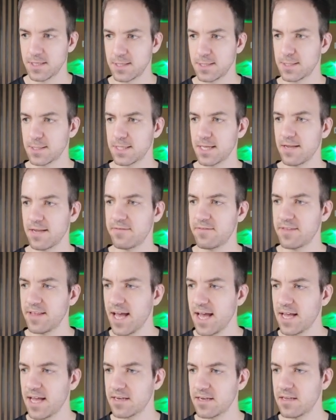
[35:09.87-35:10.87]
Save
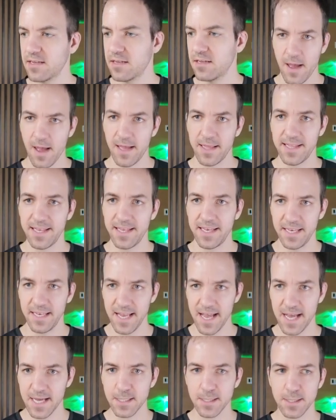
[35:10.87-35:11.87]
that. And
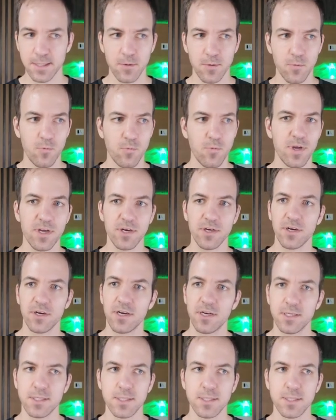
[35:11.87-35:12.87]
next, we are
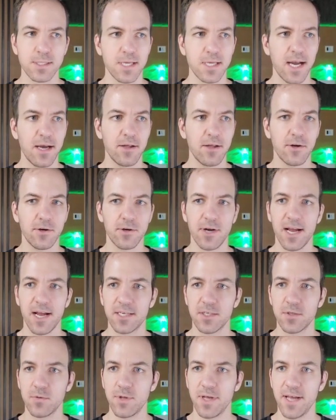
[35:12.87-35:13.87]
going to style our
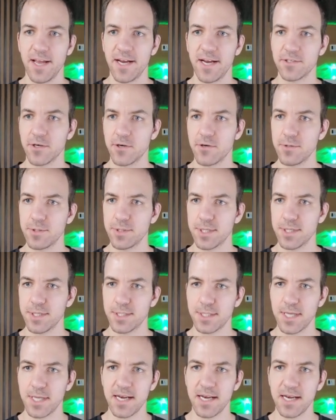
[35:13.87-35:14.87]
actual arrows
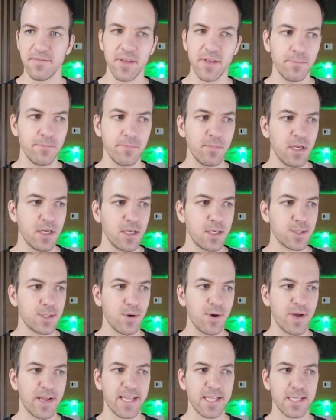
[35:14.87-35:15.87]
inside of them. So
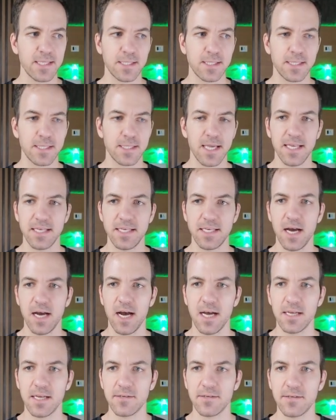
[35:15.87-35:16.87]
I can say
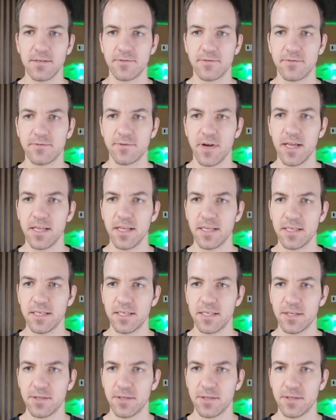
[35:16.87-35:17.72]
dot right